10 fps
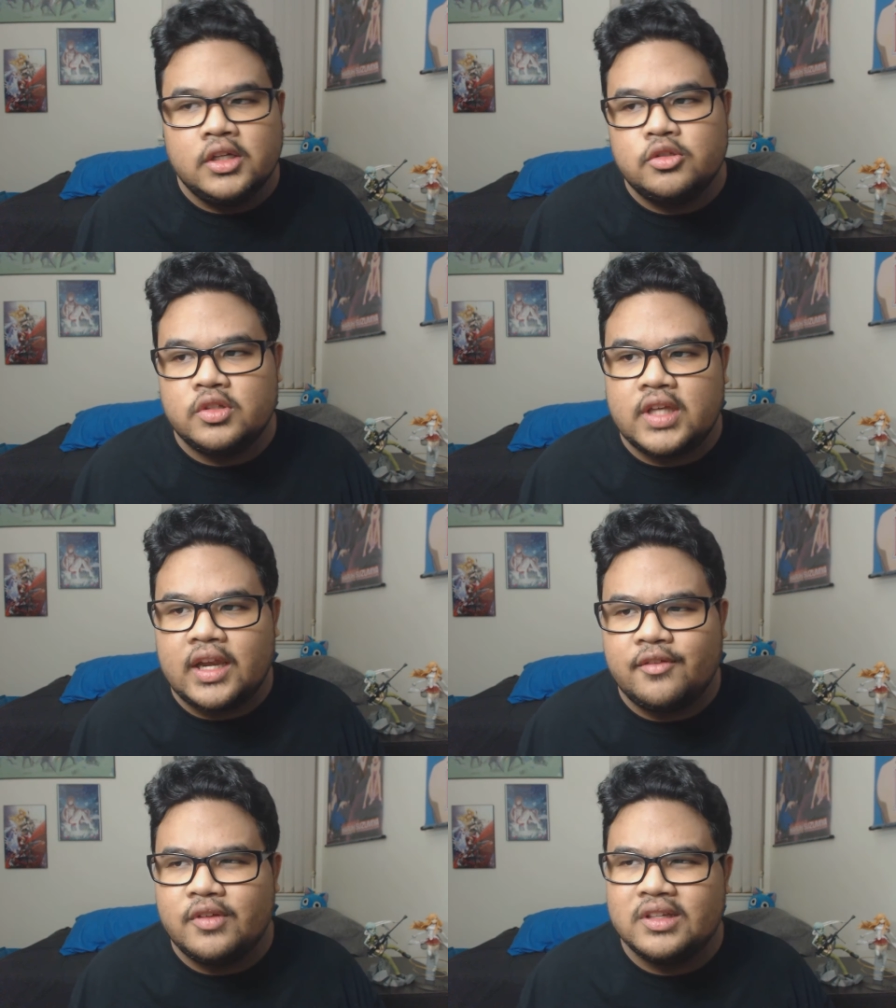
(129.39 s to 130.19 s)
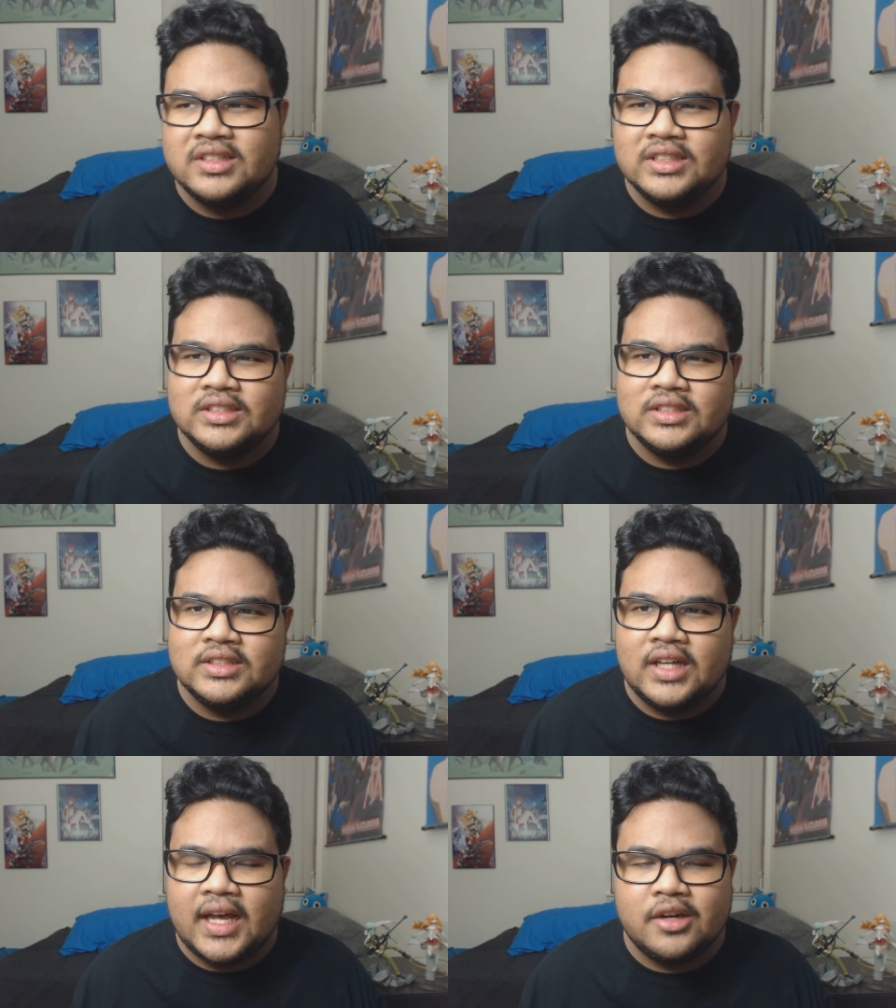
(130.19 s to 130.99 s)
So it's kind of a
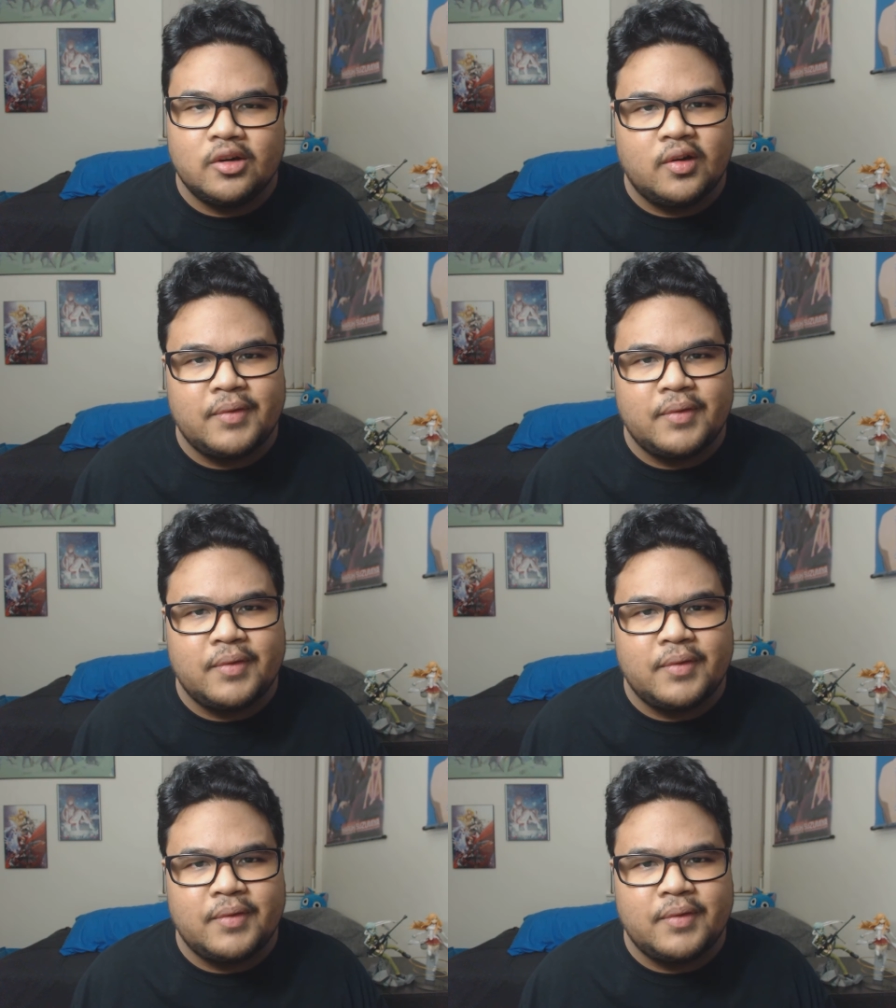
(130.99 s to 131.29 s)
I don't know.